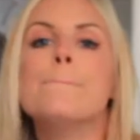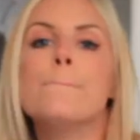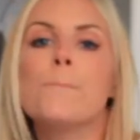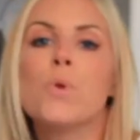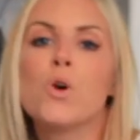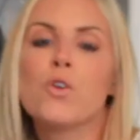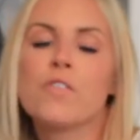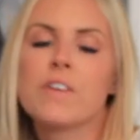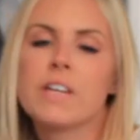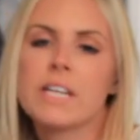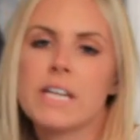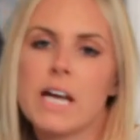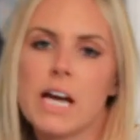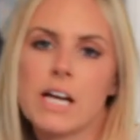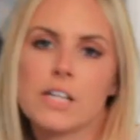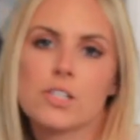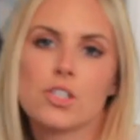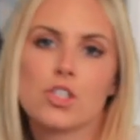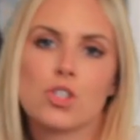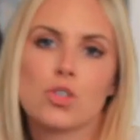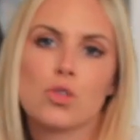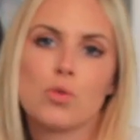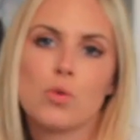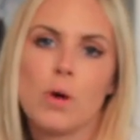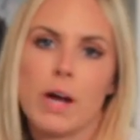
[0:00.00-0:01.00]
Moving
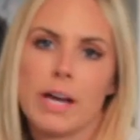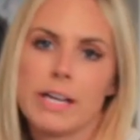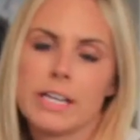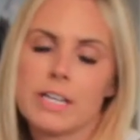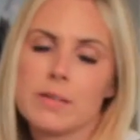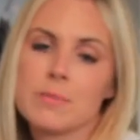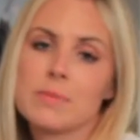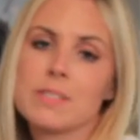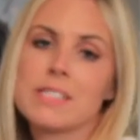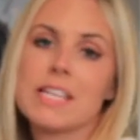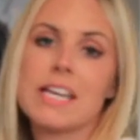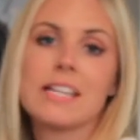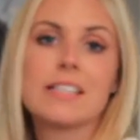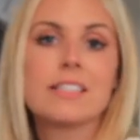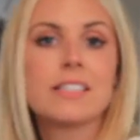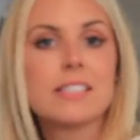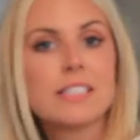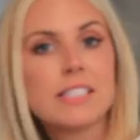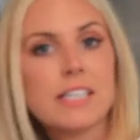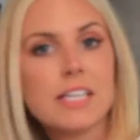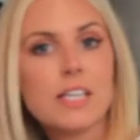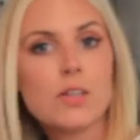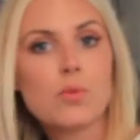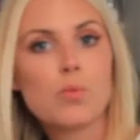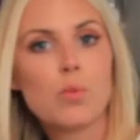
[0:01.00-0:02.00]
on to items
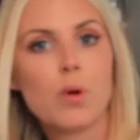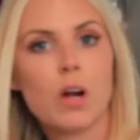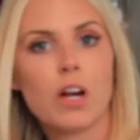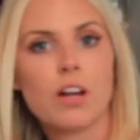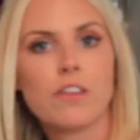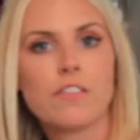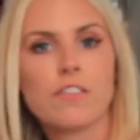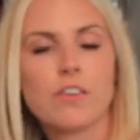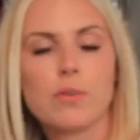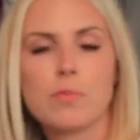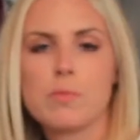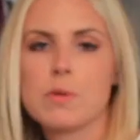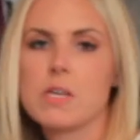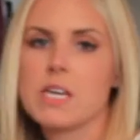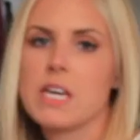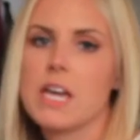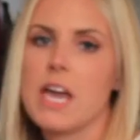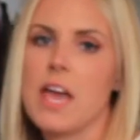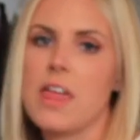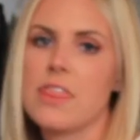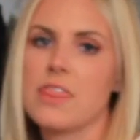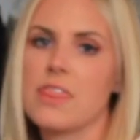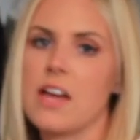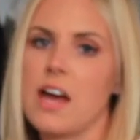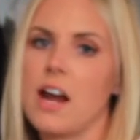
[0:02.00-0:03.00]
that did work for me
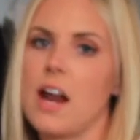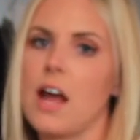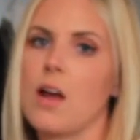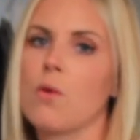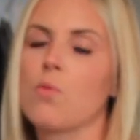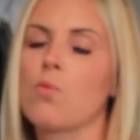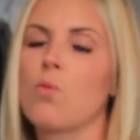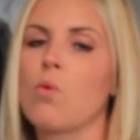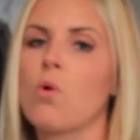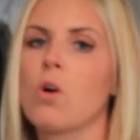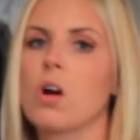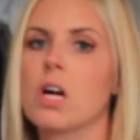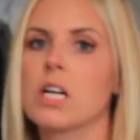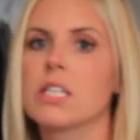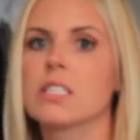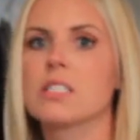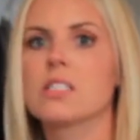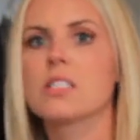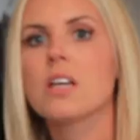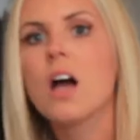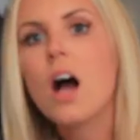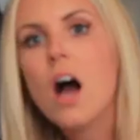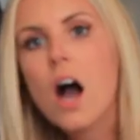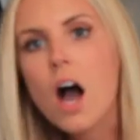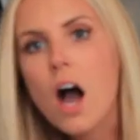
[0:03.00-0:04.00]
and that I wore a
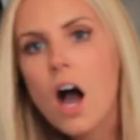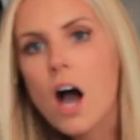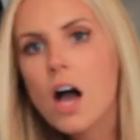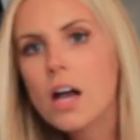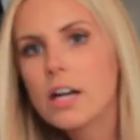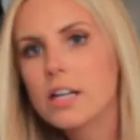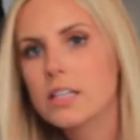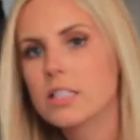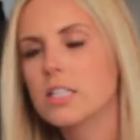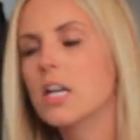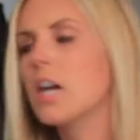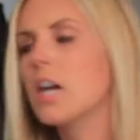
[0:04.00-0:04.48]
ton of